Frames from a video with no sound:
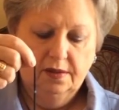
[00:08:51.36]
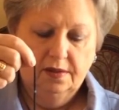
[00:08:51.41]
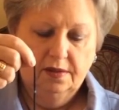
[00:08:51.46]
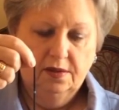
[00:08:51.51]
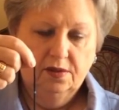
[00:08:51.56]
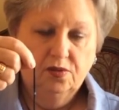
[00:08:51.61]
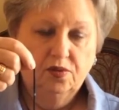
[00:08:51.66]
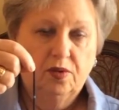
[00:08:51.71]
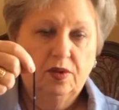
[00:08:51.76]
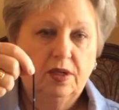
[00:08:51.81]

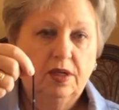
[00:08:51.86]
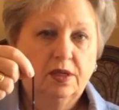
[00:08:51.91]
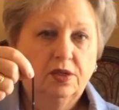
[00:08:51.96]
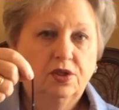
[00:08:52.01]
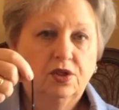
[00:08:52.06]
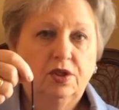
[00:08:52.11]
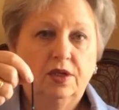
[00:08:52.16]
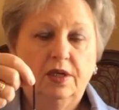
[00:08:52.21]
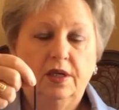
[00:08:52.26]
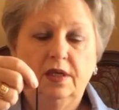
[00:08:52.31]
This one
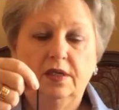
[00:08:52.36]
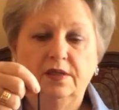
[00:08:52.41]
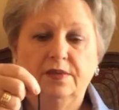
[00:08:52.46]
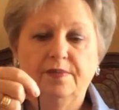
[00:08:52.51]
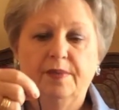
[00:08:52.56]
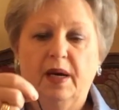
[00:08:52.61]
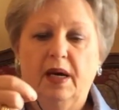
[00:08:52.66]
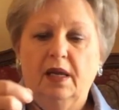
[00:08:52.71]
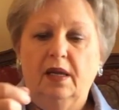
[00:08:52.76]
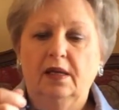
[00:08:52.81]
actually is
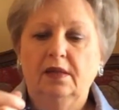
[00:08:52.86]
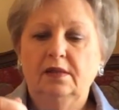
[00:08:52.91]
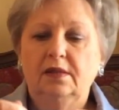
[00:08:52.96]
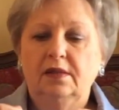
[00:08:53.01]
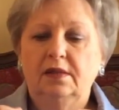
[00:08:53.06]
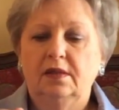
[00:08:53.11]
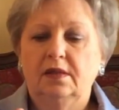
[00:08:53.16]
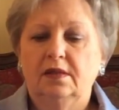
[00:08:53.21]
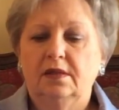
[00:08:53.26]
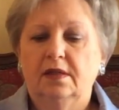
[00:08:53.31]

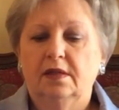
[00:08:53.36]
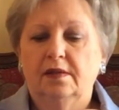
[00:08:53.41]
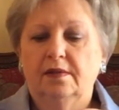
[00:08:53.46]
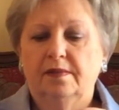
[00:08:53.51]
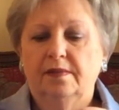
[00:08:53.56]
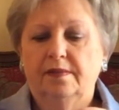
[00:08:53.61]
balanced.